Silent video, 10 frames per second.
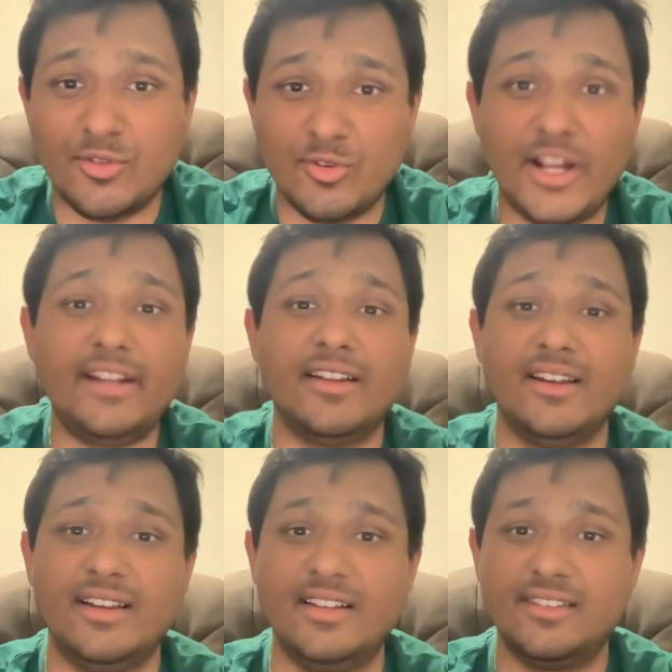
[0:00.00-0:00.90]
All right.
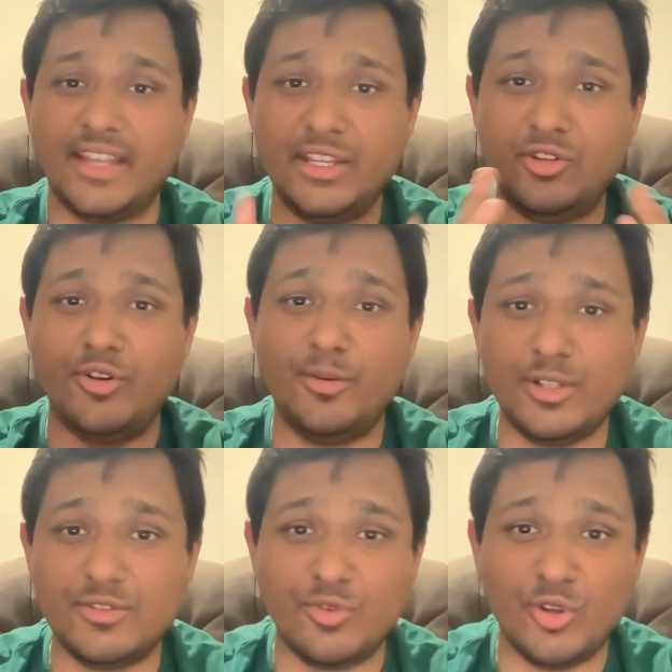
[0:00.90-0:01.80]
Thank you very
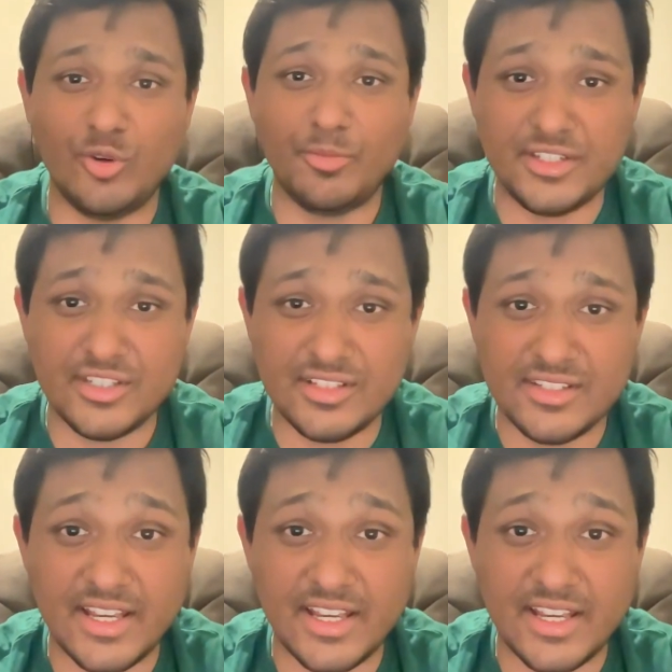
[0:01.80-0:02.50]
much for your patience.